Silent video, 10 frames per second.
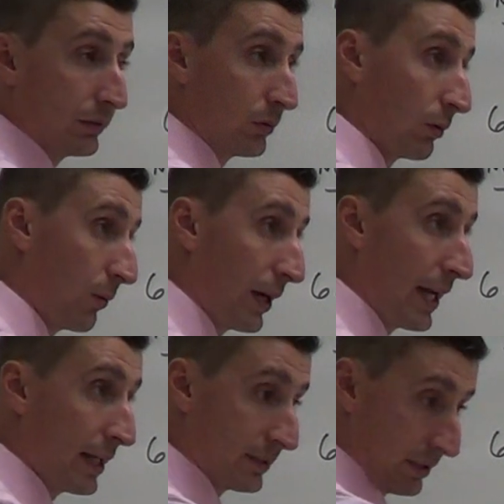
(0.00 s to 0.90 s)
the runway
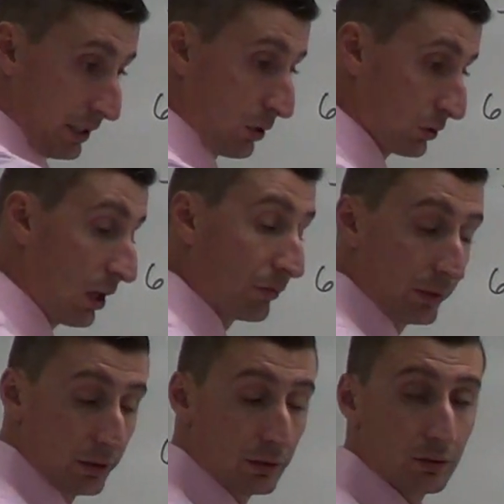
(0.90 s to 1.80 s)
ends and he goes off
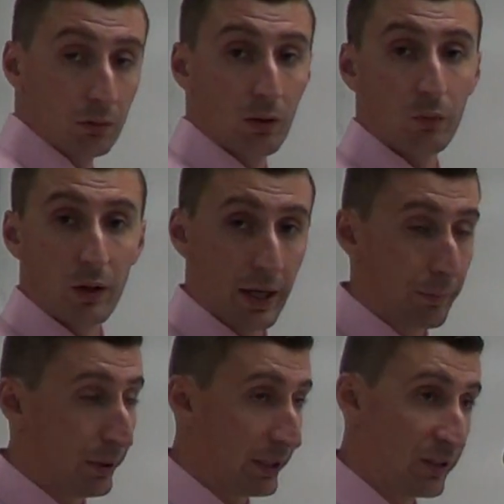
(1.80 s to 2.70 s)
the
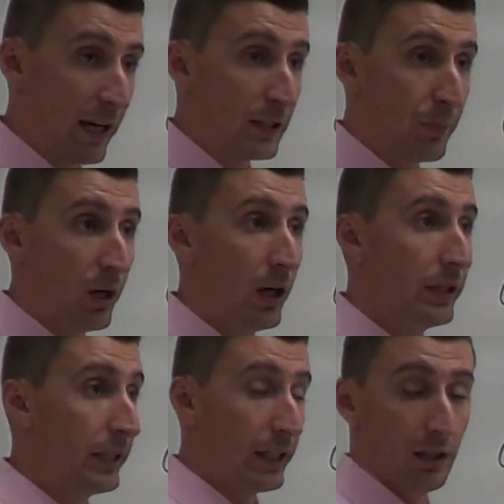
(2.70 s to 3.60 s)
runway, but he's James
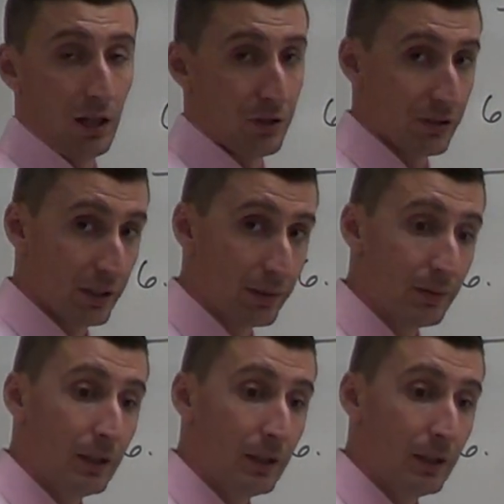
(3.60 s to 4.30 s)
Bond and he clutches it.